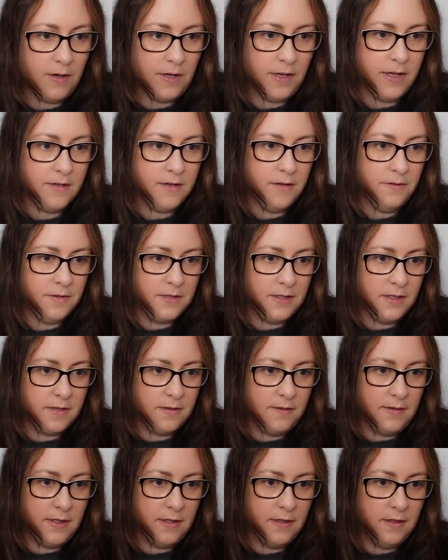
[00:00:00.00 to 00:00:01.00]
guess it was
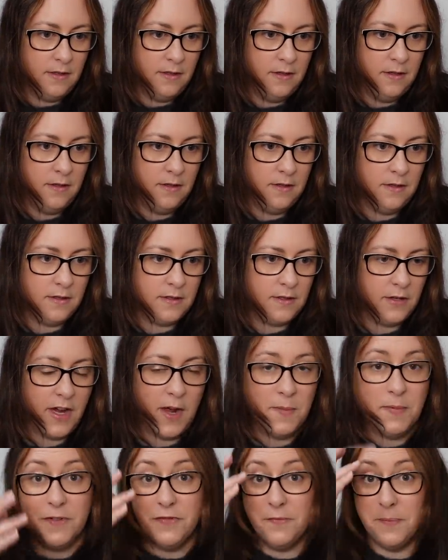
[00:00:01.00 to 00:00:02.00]
this one. So a
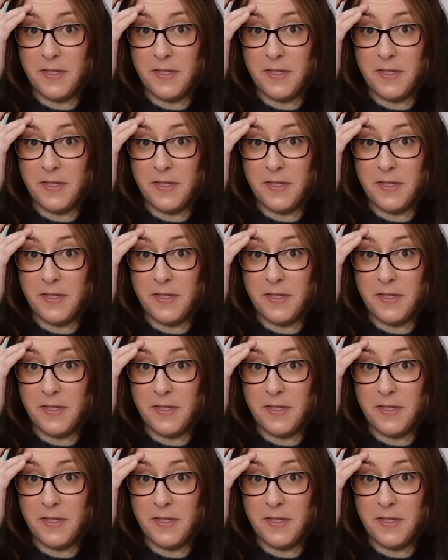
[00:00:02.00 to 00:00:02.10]
couple of